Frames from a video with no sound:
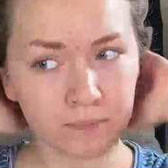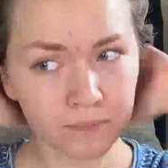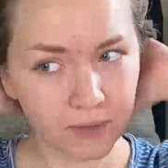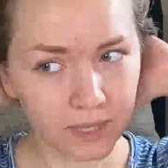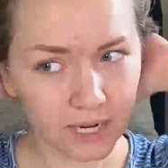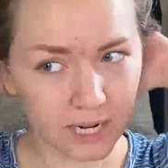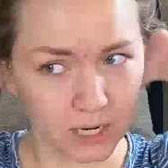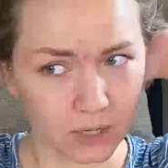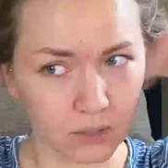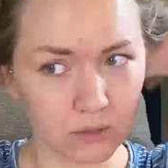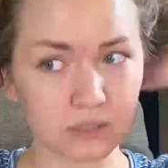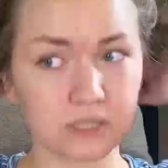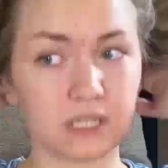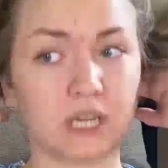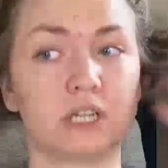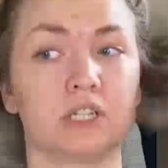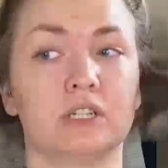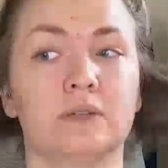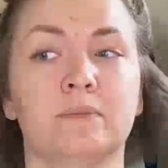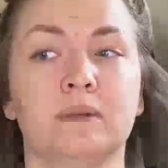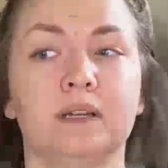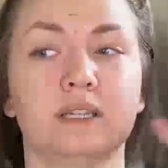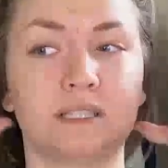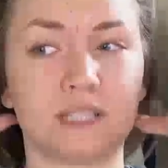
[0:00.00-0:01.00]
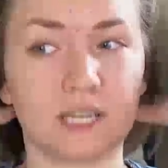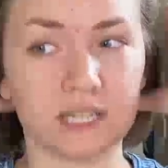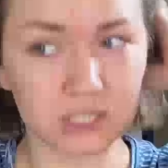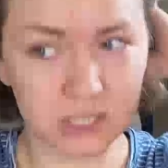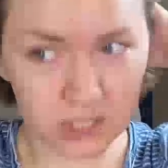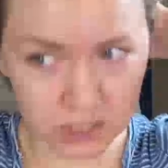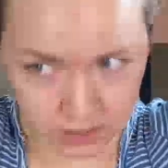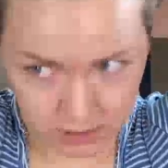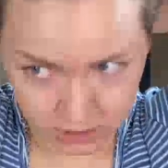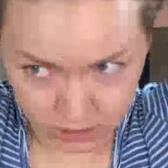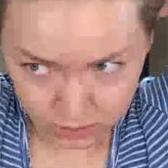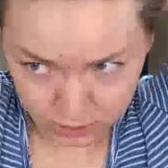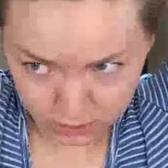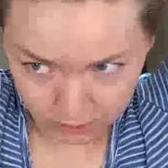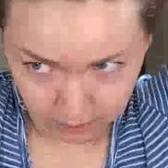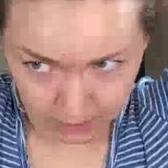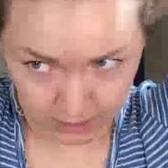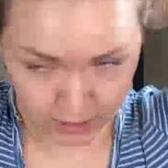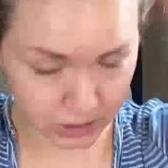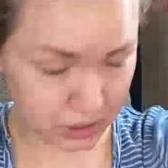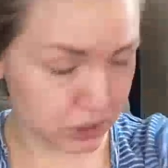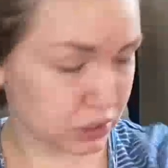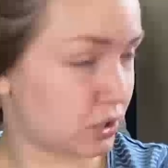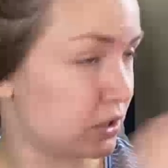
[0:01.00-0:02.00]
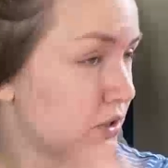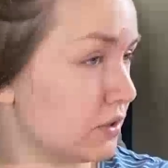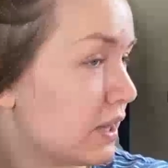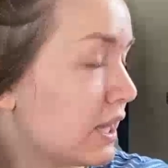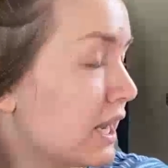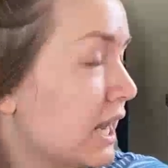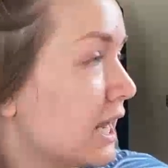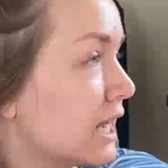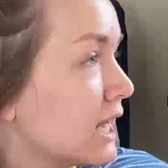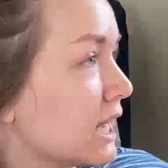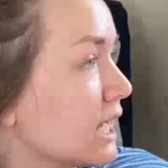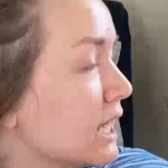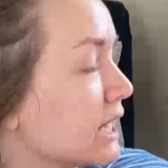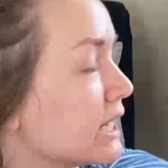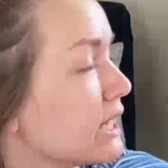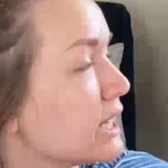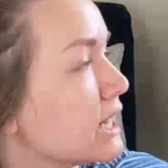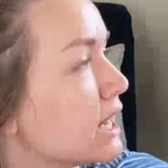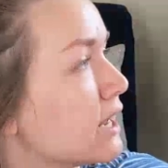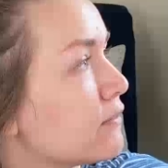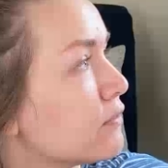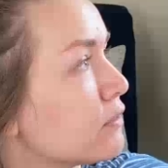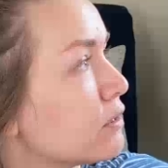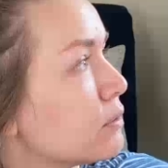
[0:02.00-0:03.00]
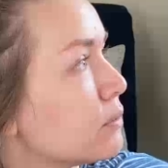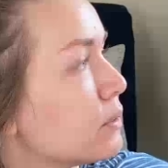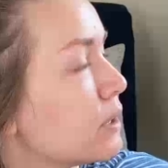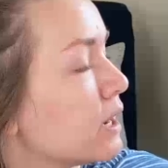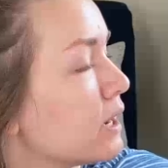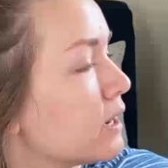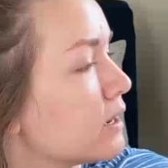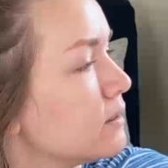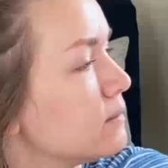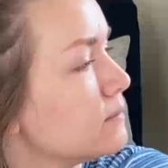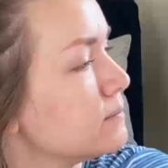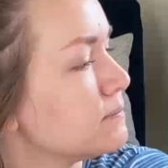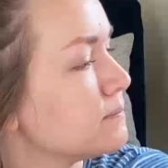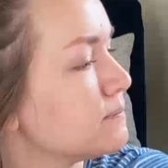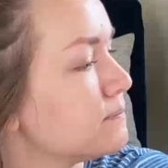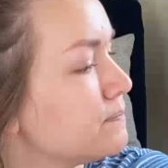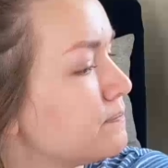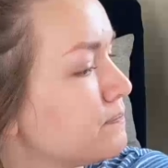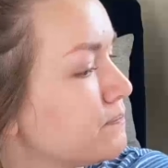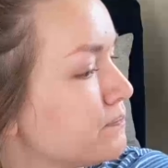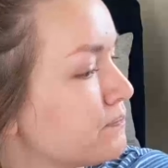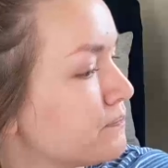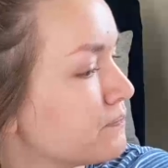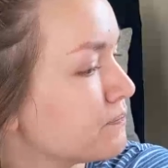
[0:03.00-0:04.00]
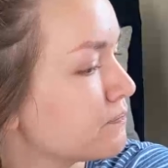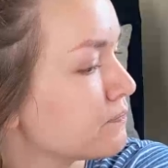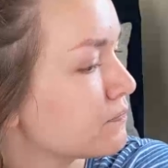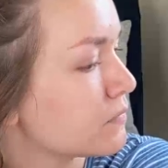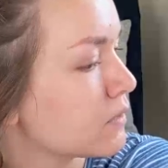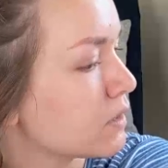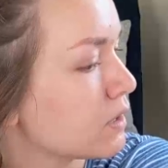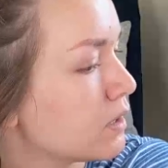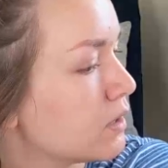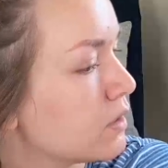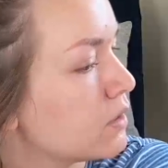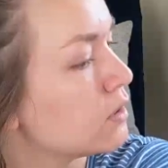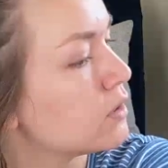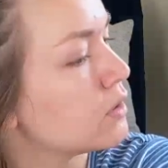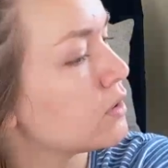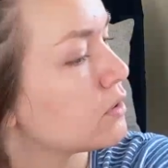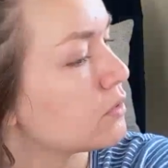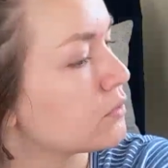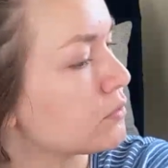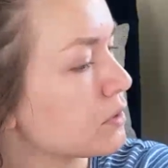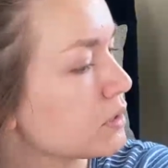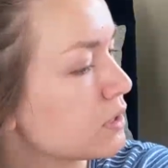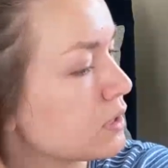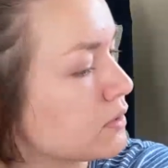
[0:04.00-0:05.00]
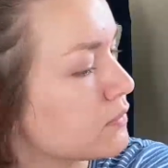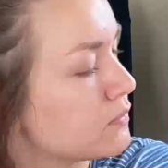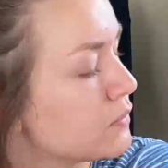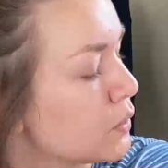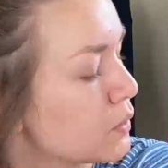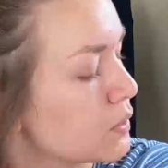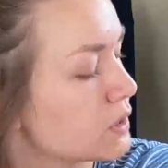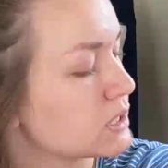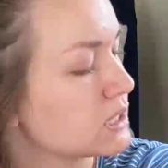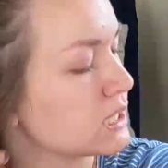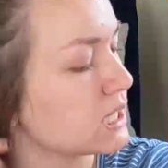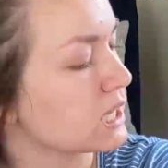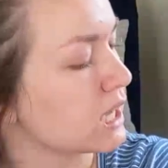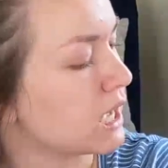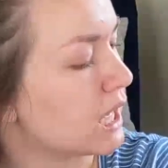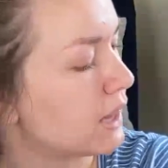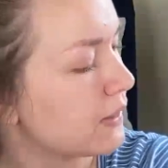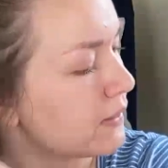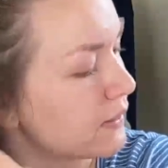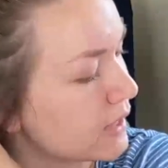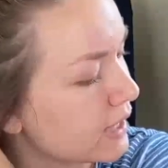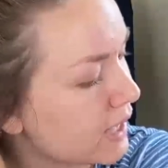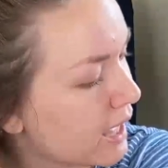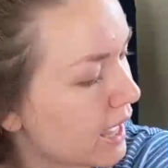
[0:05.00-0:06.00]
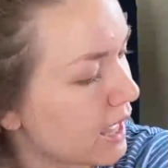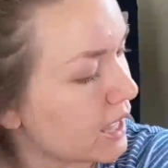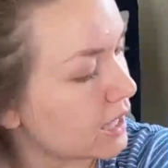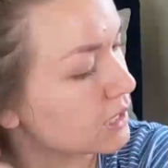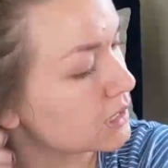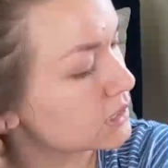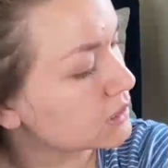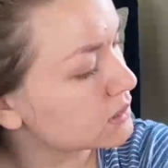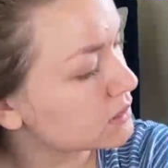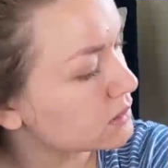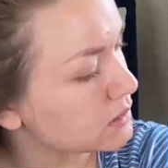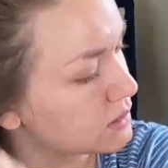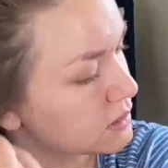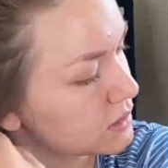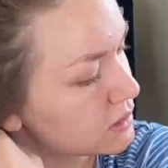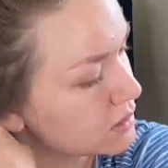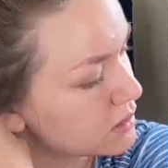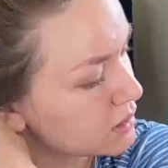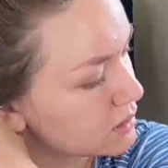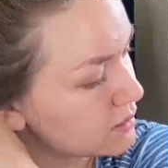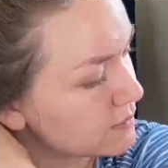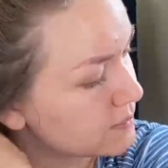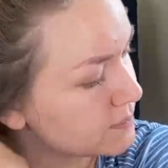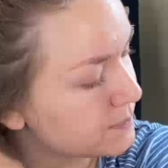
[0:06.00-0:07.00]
And I go section by section just to make sure that I get it everywhere, really focusing on the ends.